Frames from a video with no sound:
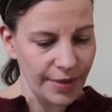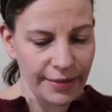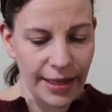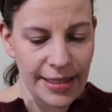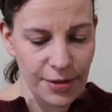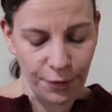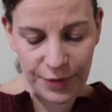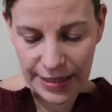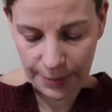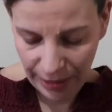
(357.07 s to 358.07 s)
there's
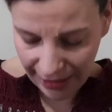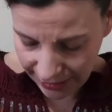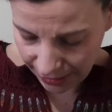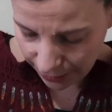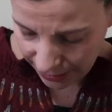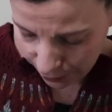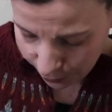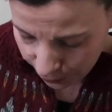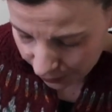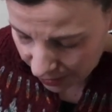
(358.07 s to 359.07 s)
obviously pilling going
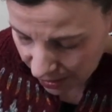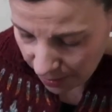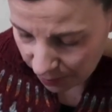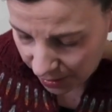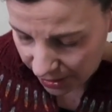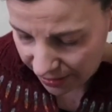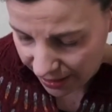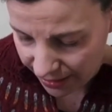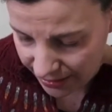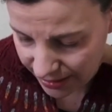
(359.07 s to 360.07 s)
on, but
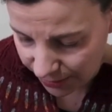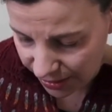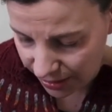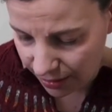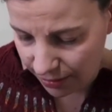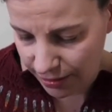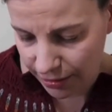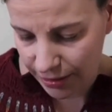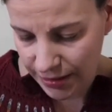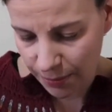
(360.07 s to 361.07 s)
then some of the yarn
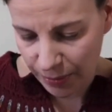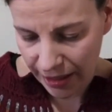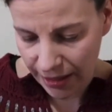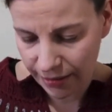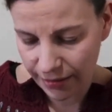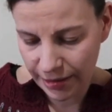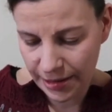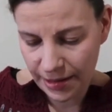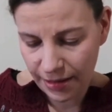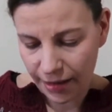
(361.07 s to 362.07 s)
looks a bit
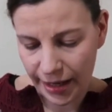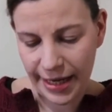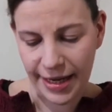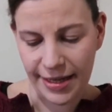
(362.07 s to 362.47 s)
like